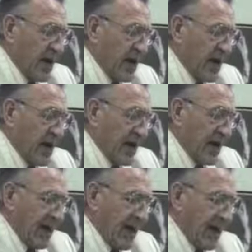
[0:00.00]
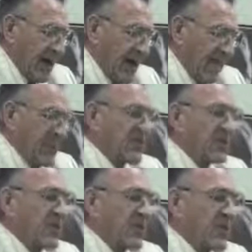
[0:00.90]
R M L. Obviously,
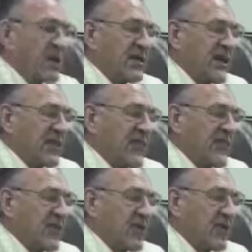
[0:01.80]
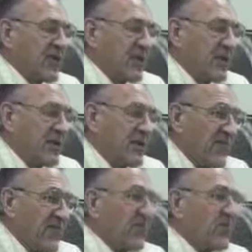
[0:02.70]
said one indignant 15 year old,
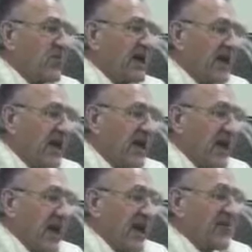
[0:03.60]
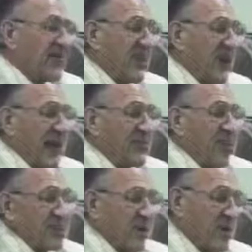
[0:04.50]
15 year old kid everything I've
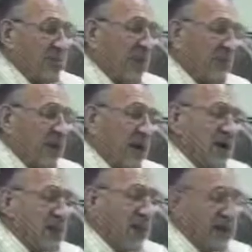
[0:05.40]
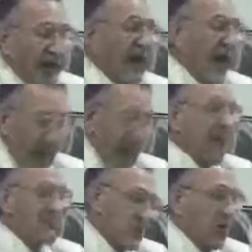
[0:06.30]
been told about pot is wrong. Now I
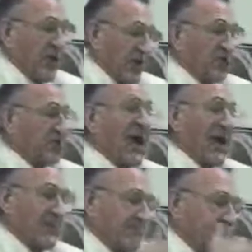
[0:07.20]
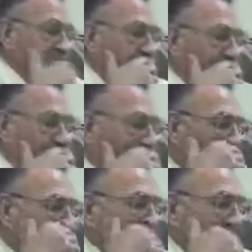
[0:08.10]
am going to try
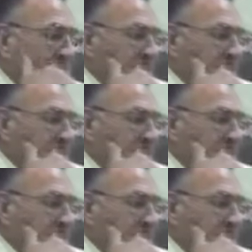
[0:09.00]
it.